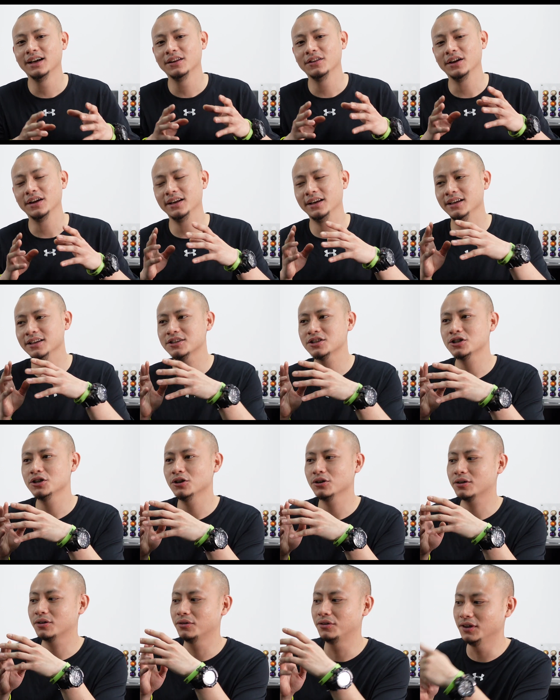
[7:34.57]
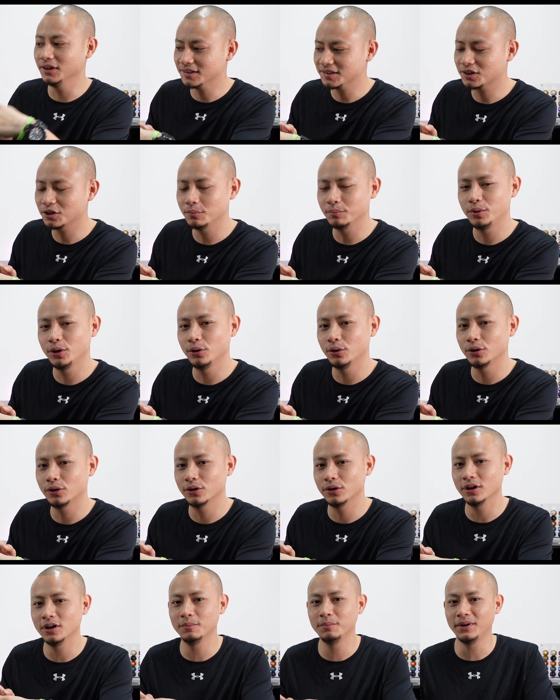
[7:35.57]
that it took this
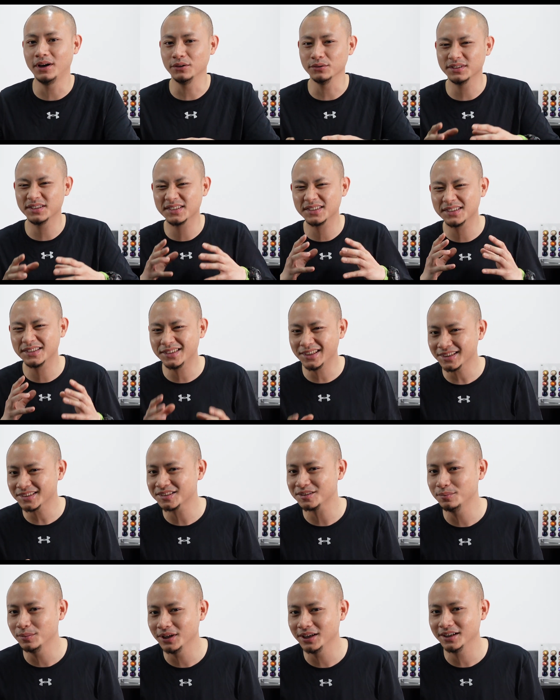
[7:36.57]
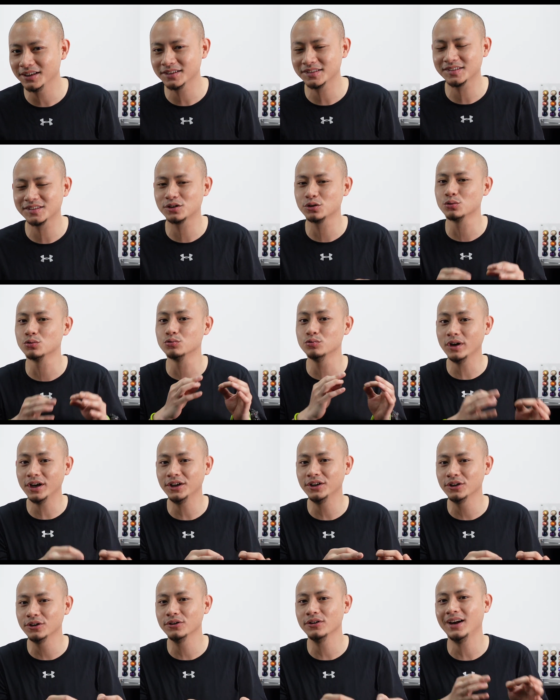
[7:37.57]
computer about 6 minutes to
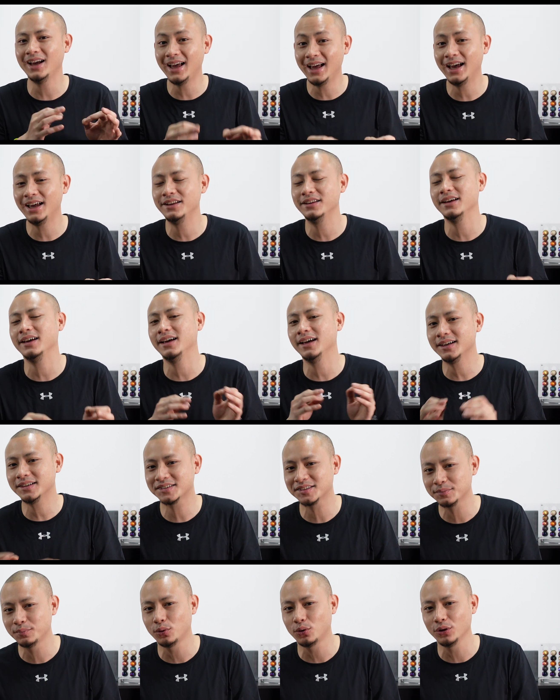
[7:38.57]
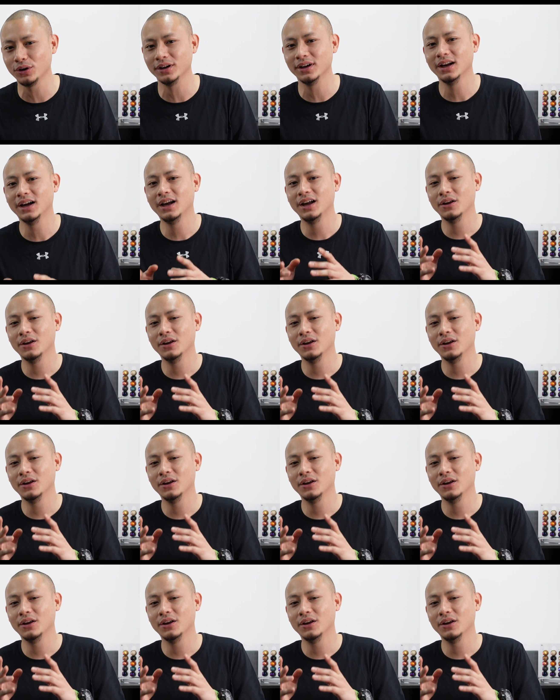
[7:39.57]
render and export